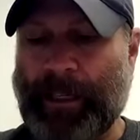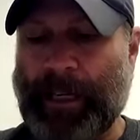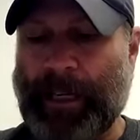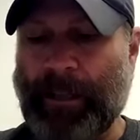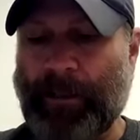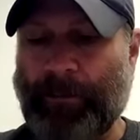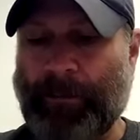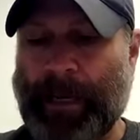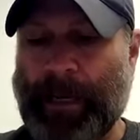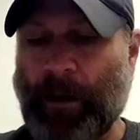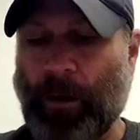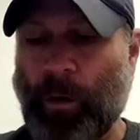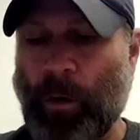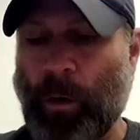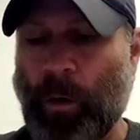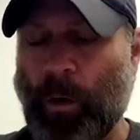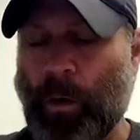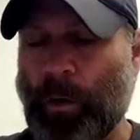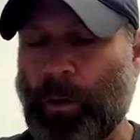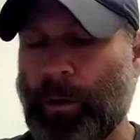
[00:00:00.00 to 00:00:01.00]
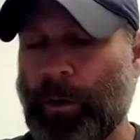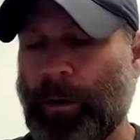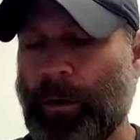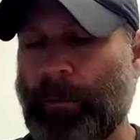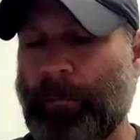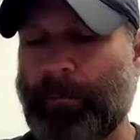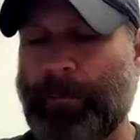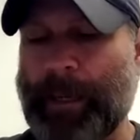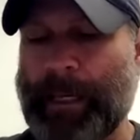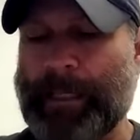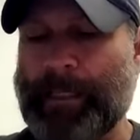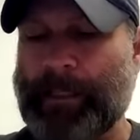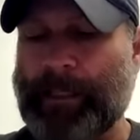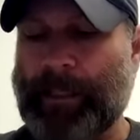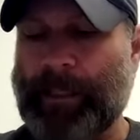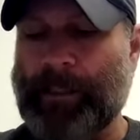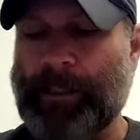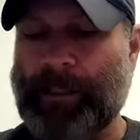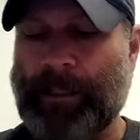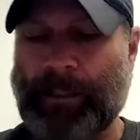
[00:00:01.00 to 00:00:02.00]
in the mail order
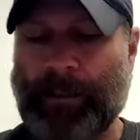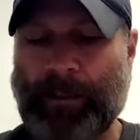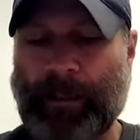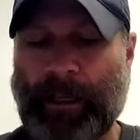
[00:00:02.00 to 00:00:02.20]
business